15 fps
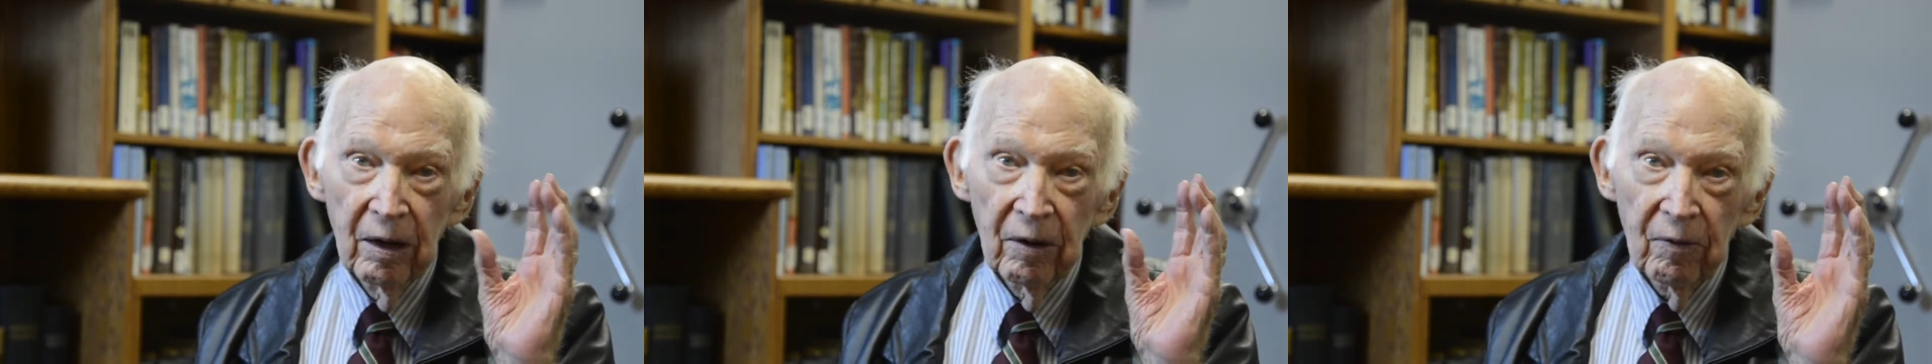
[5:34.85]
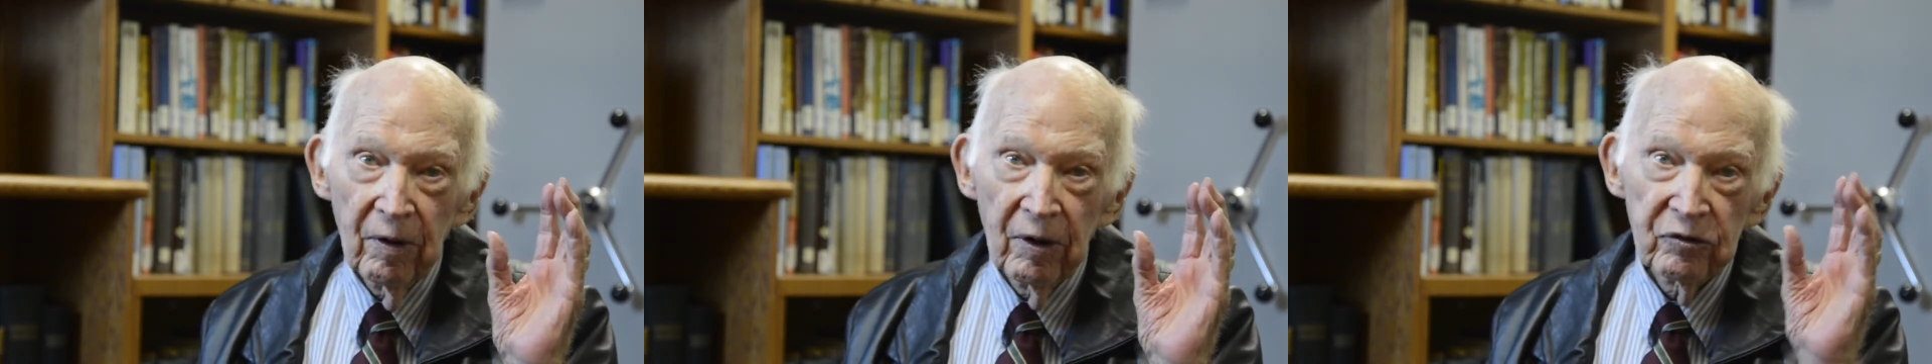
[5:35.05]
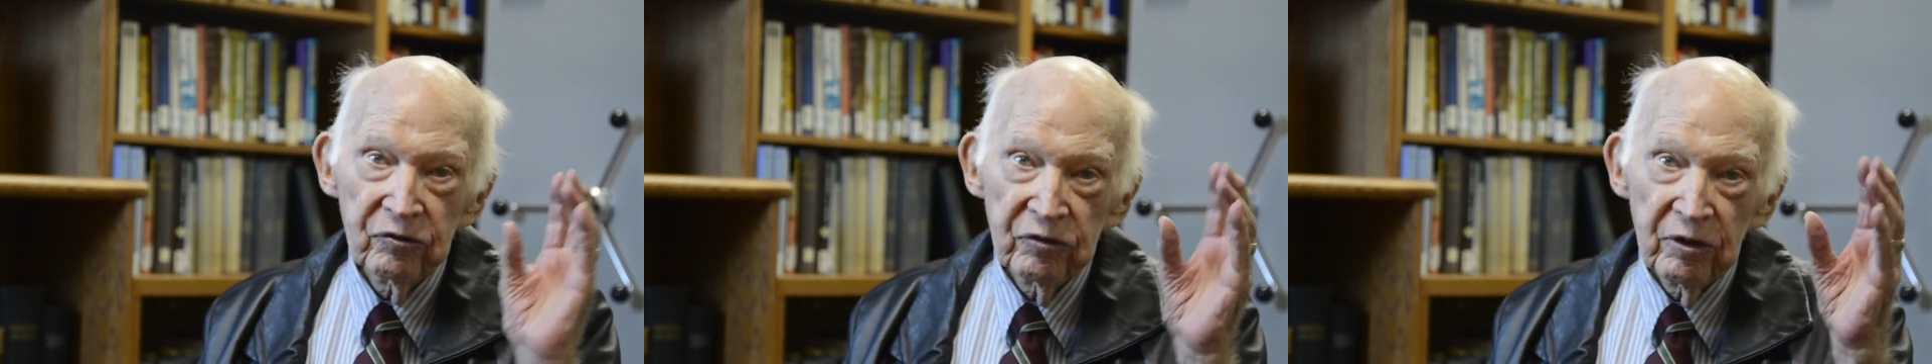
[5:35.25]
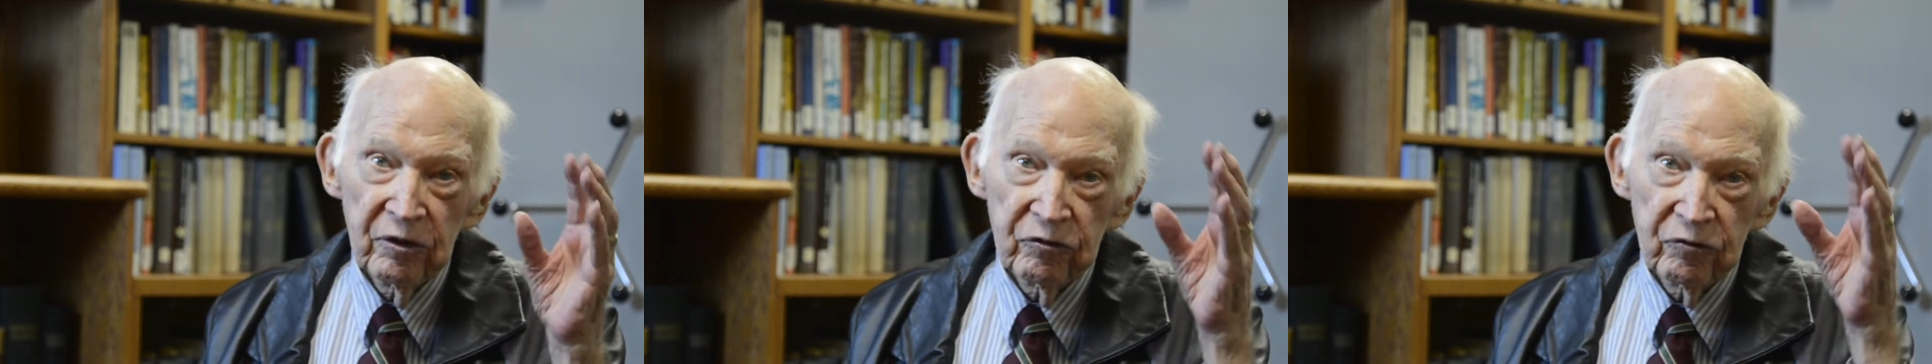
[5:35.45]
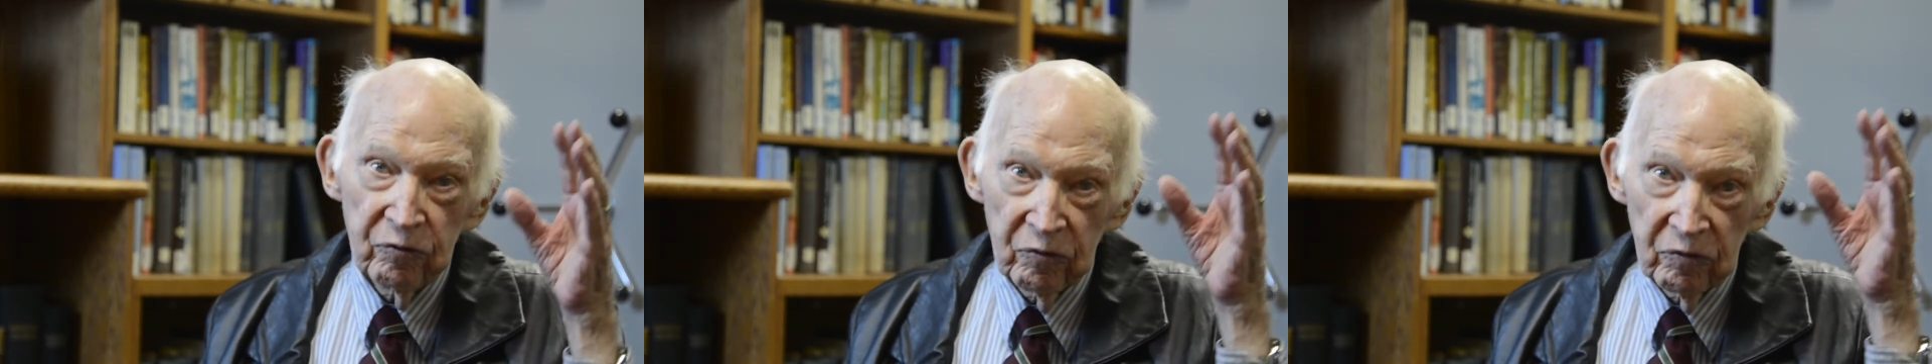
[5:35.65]
was
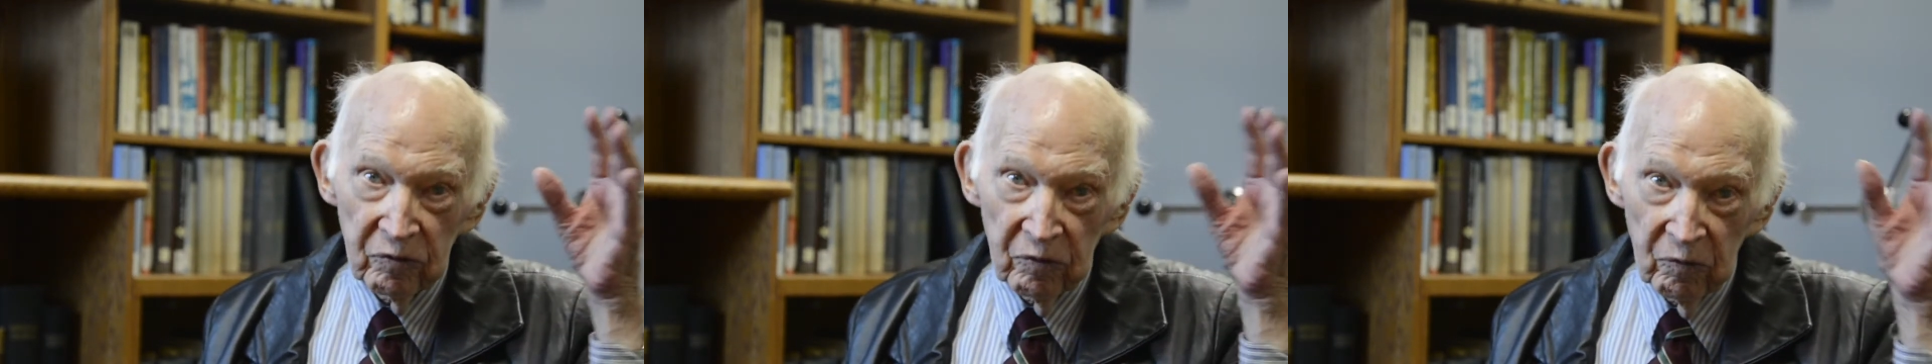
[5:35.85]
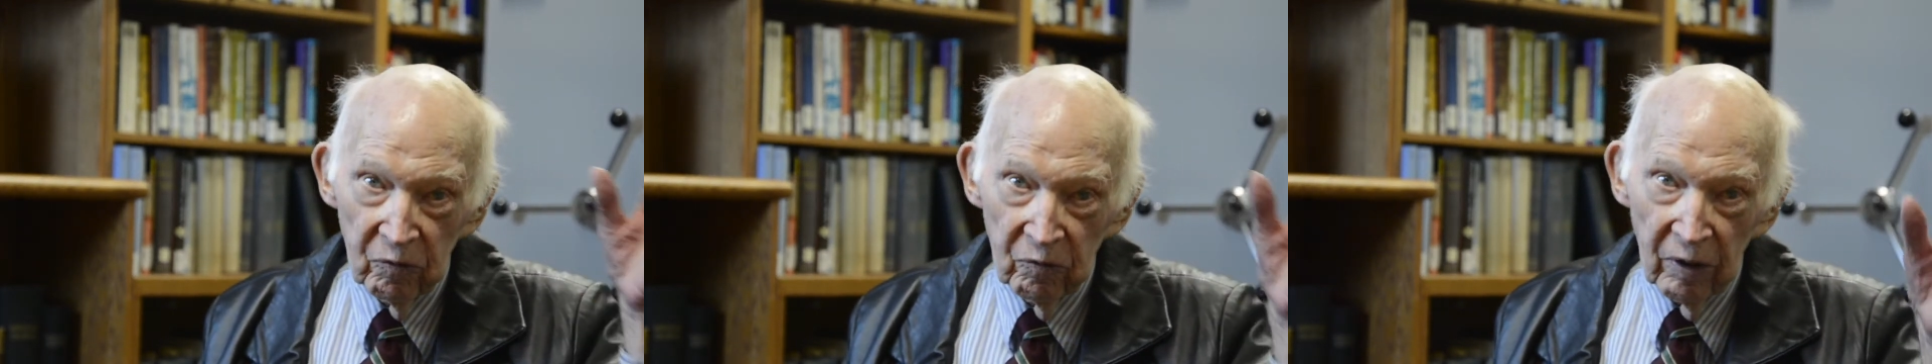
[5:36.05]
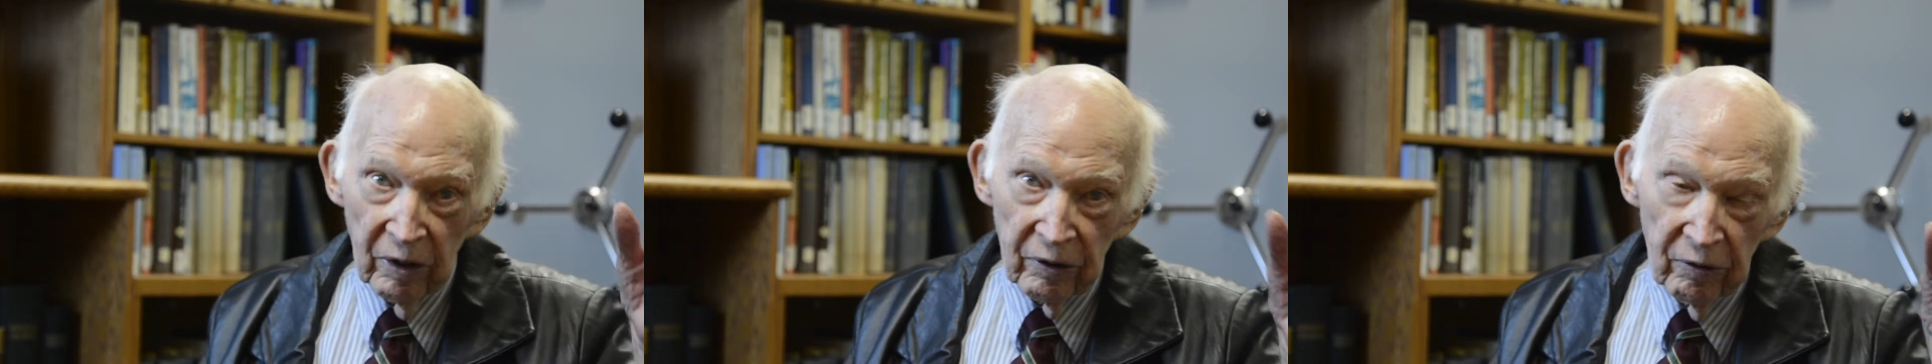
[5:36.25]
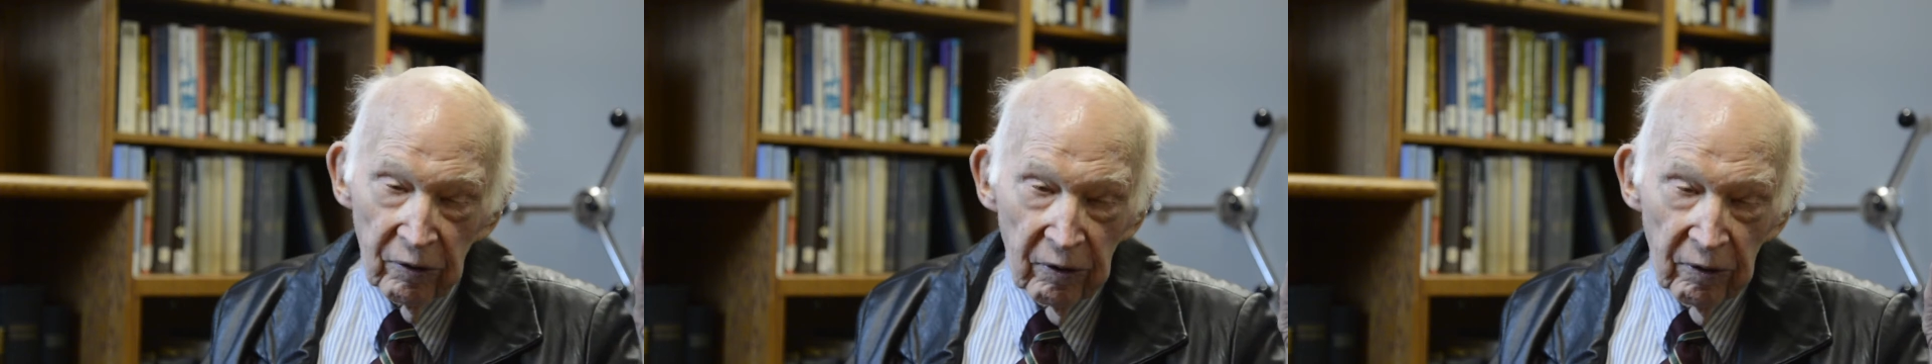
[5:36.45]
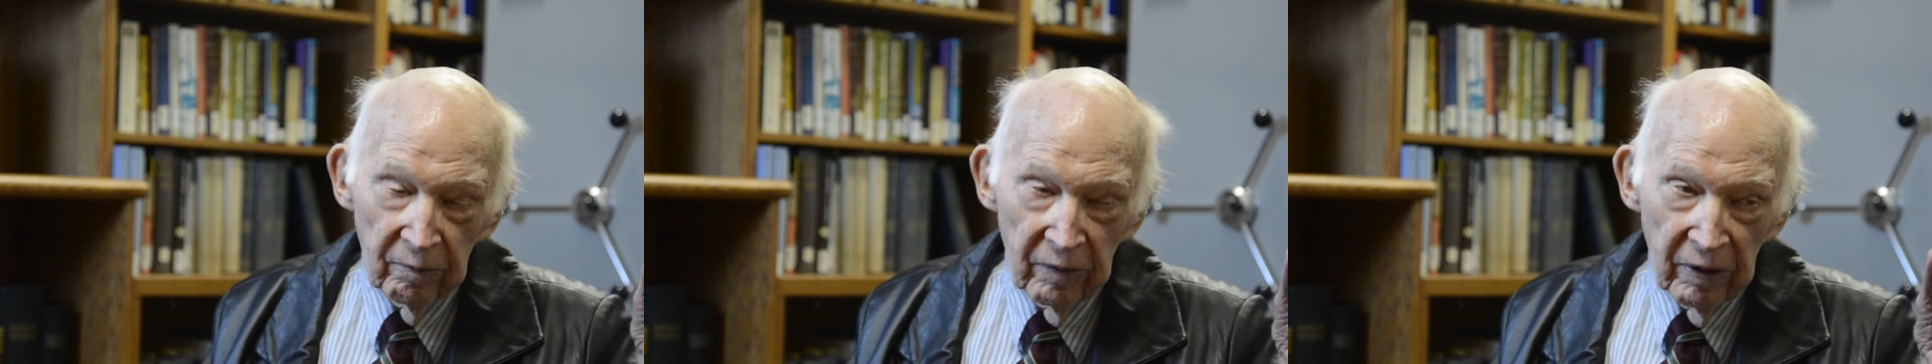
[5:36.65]
this one
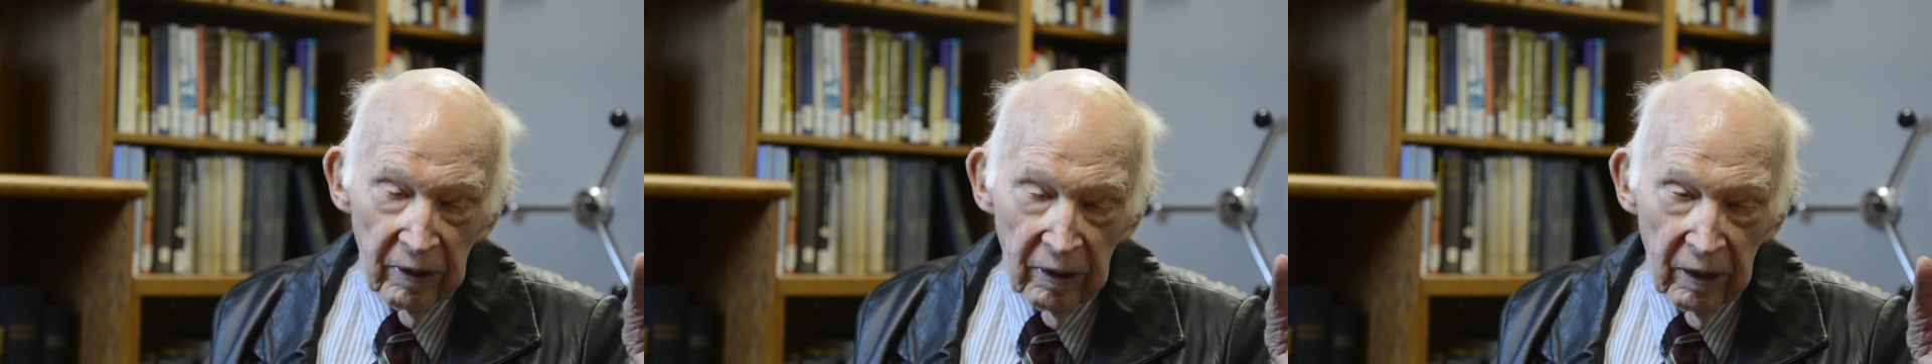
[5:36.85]
room.